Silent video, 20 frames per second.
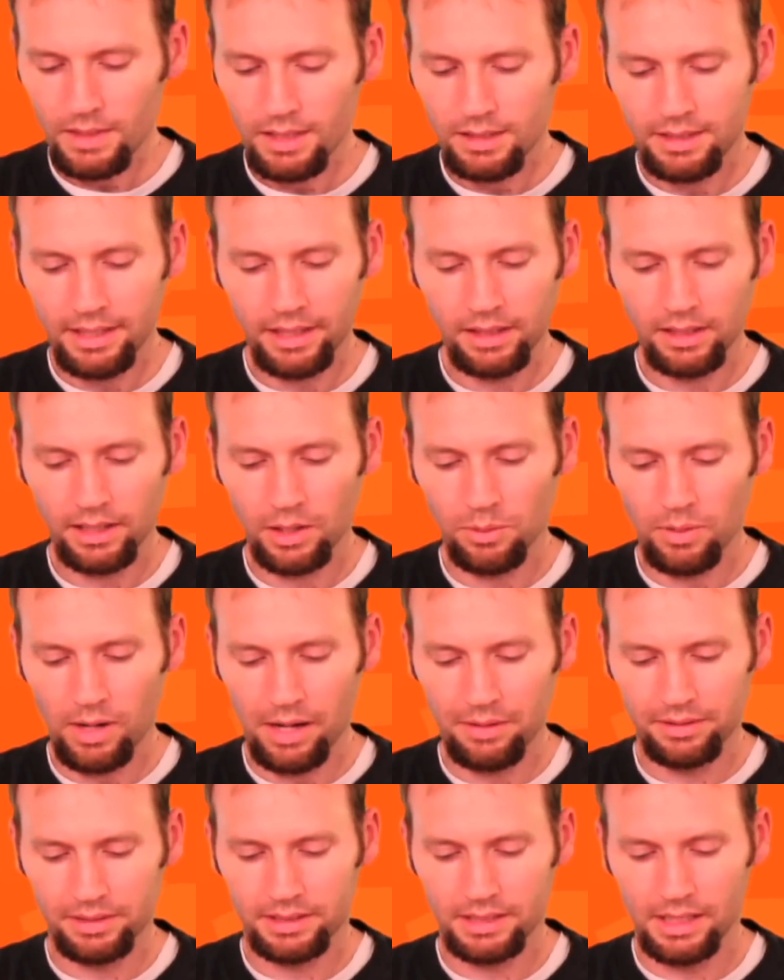Take a look at
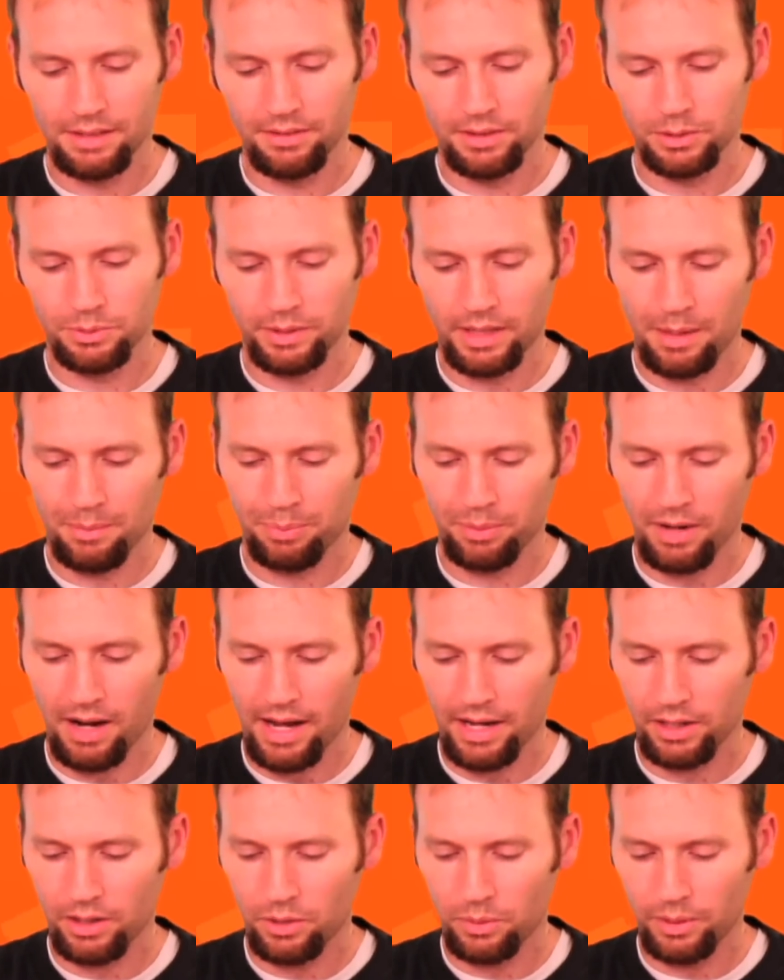wide receivers. We got
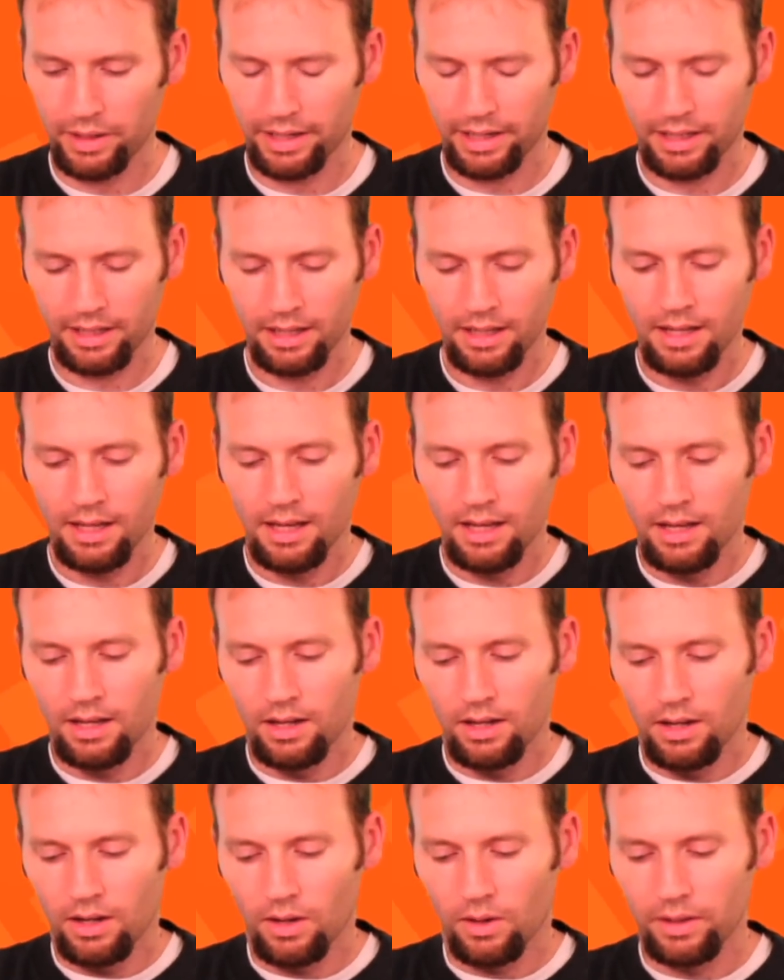Brian Quick,
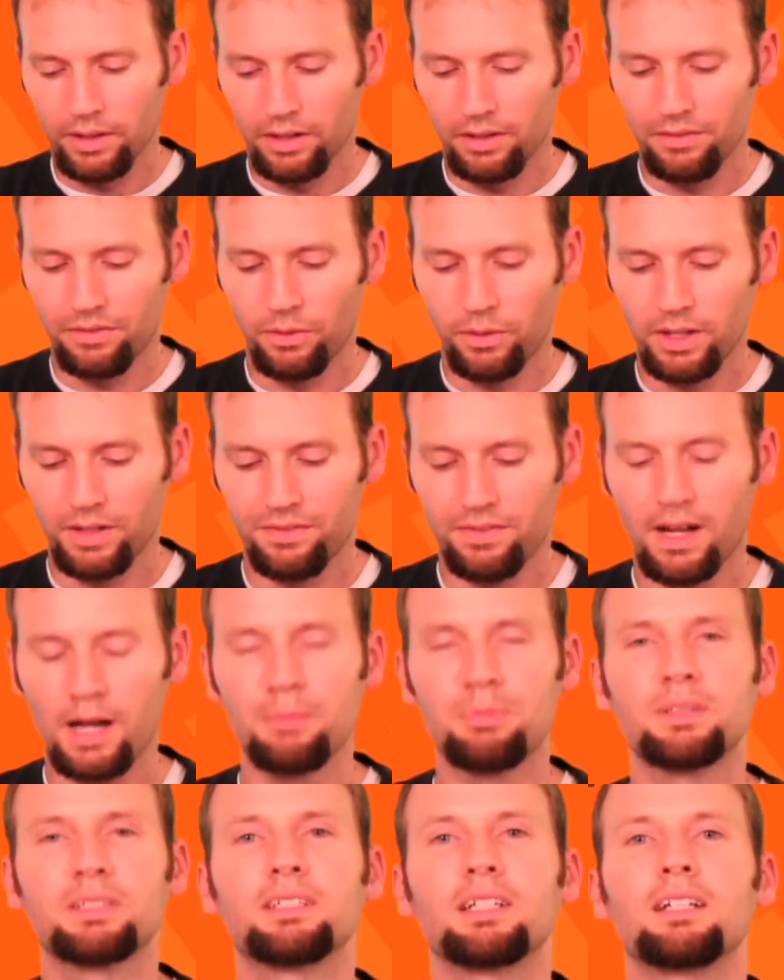only on
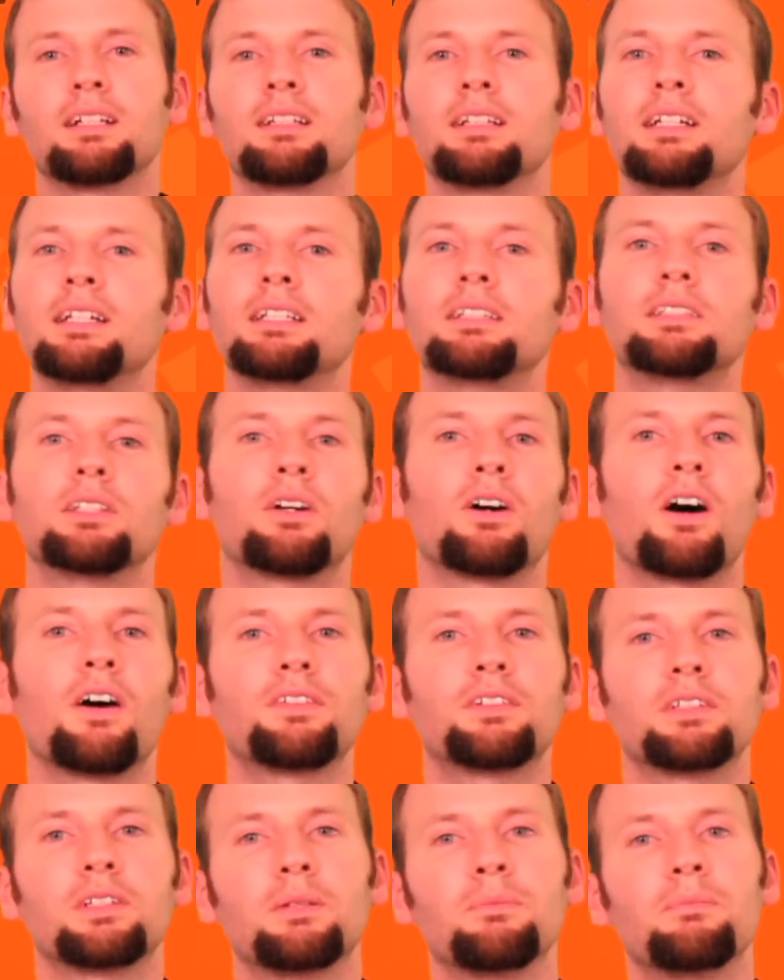45% of leagues. You know,
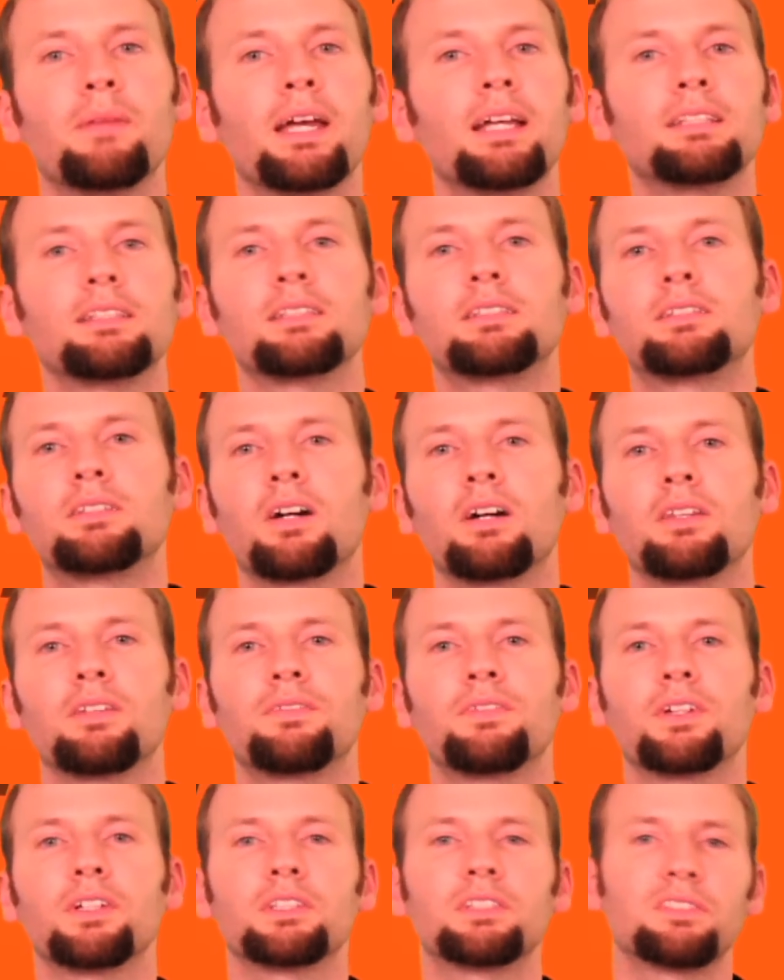off to an amazing start the
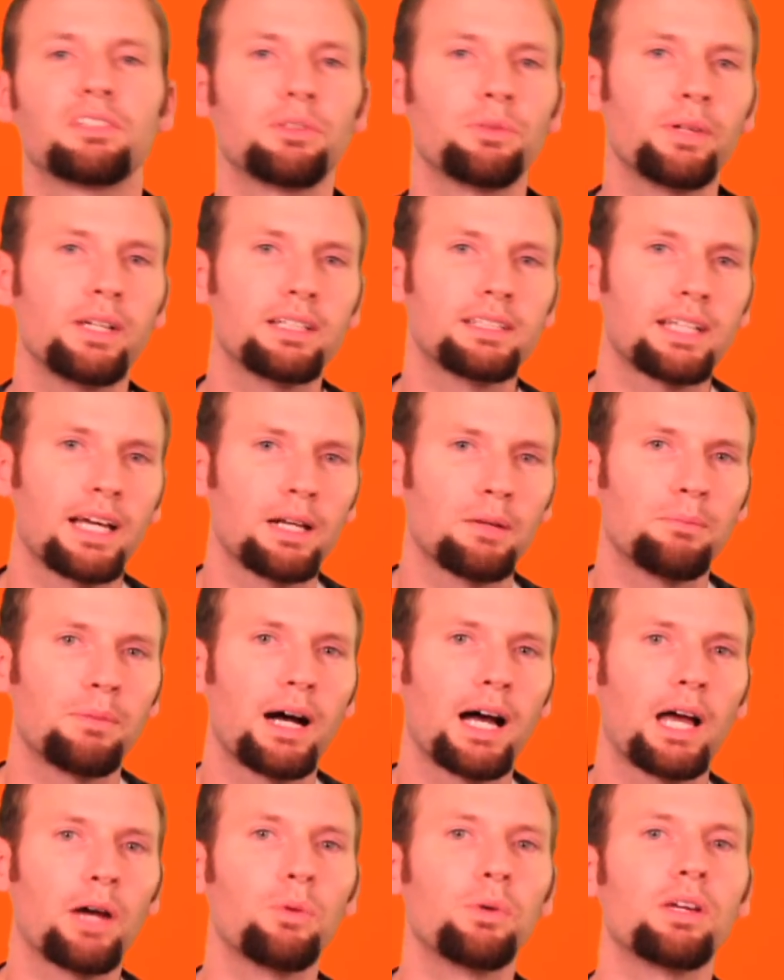first three weeks. Had a
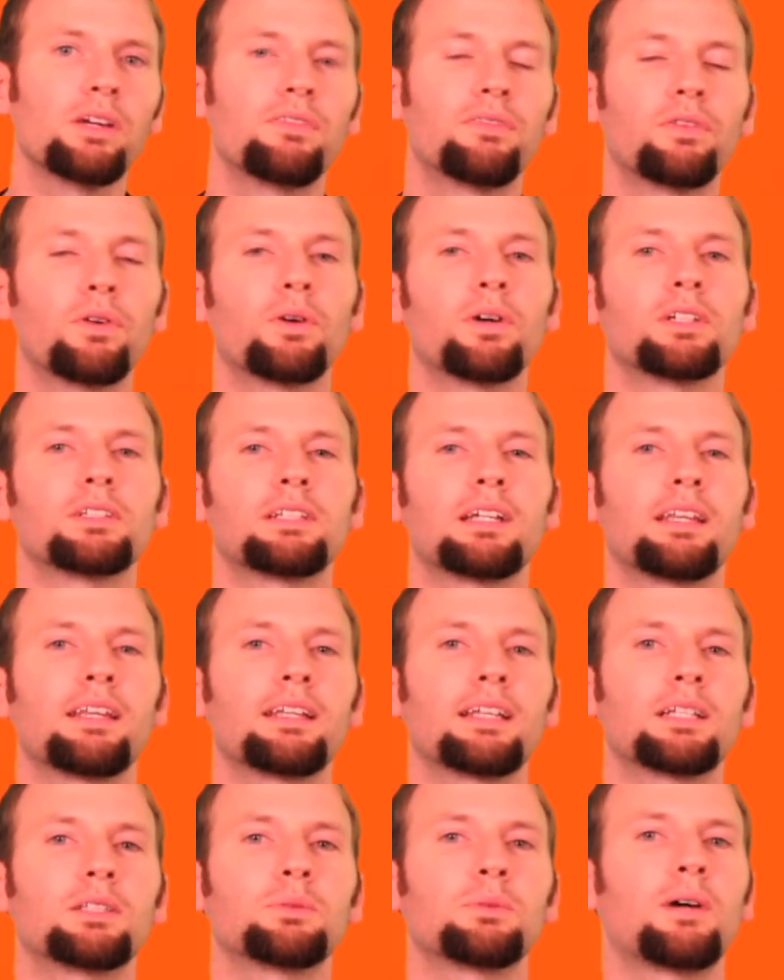bye week four, so I
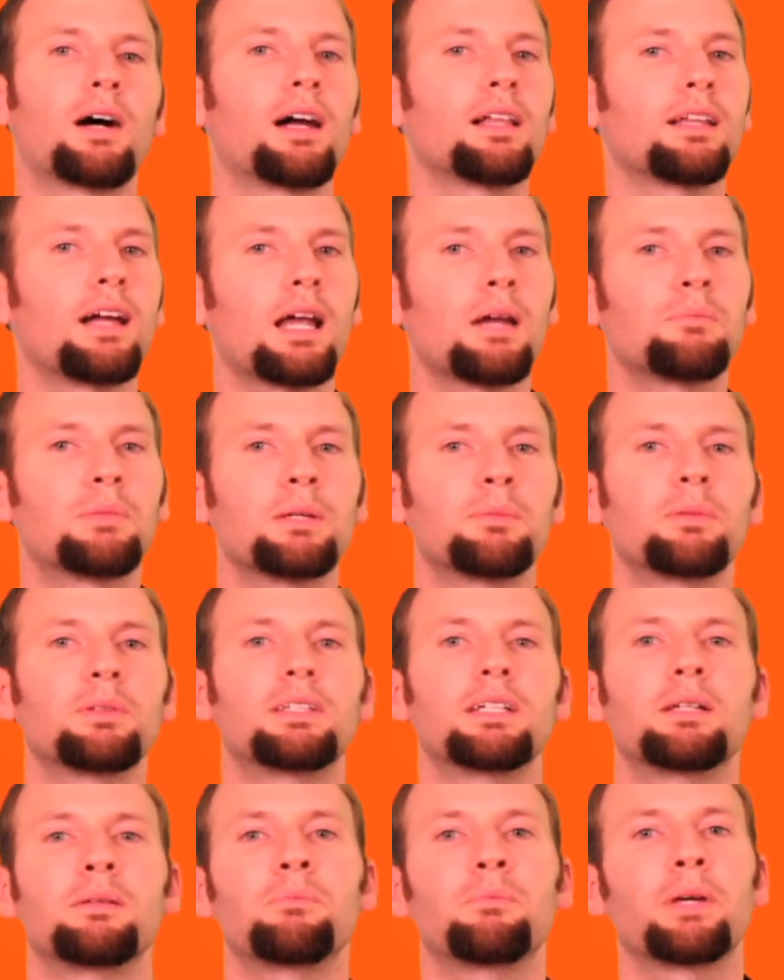think that's why a lot of people
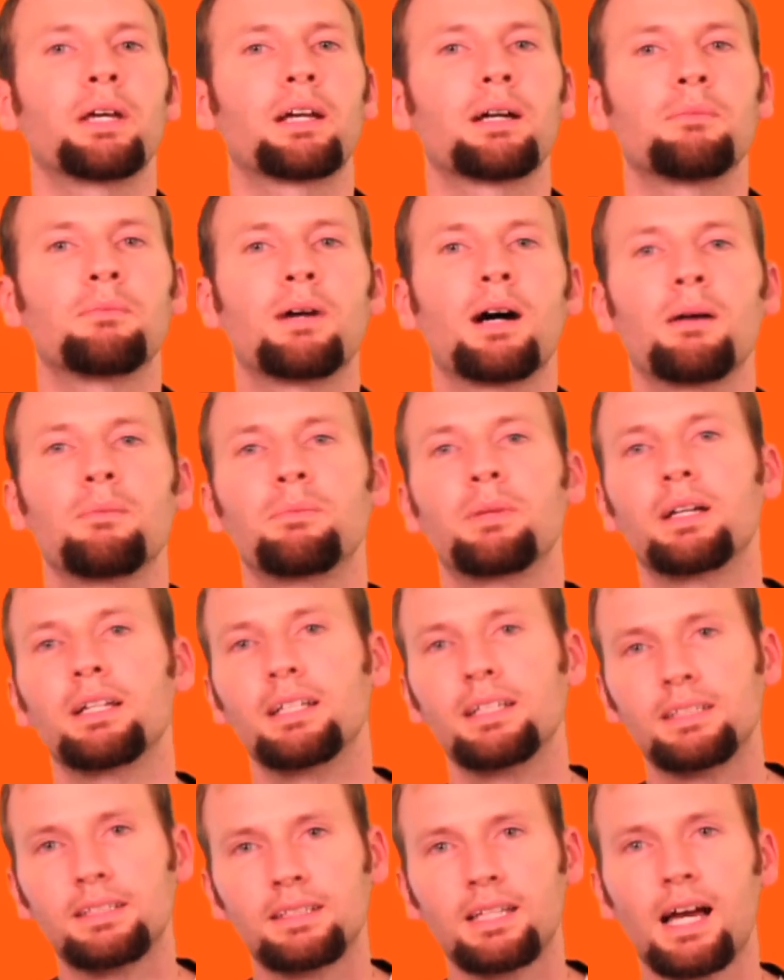didn't pick him up. But
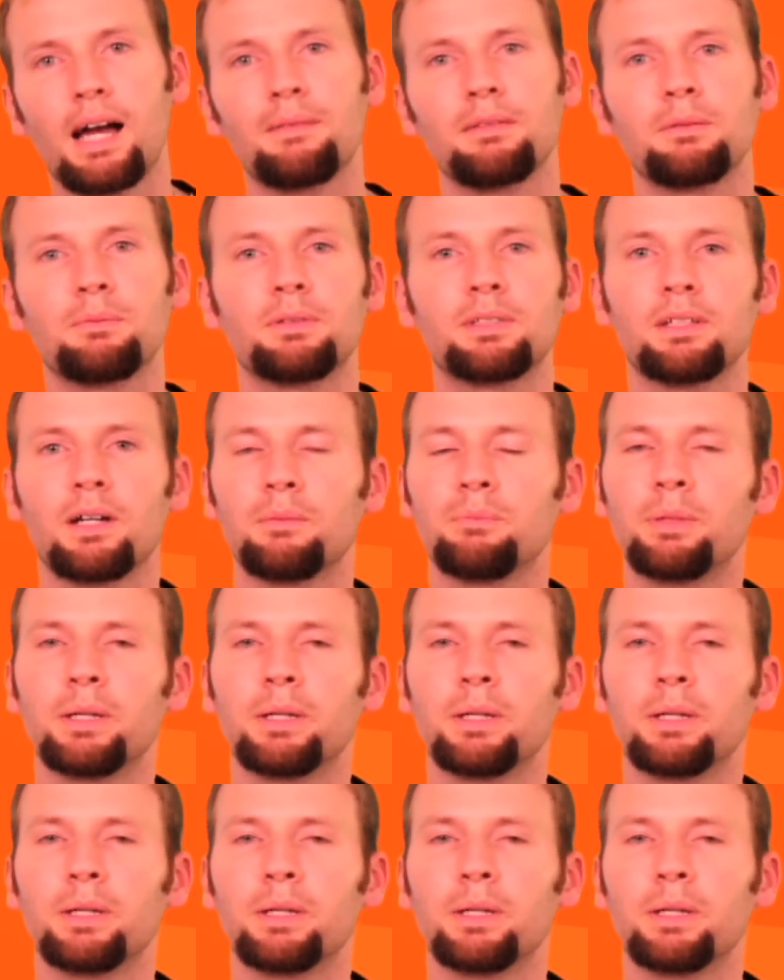it's time to start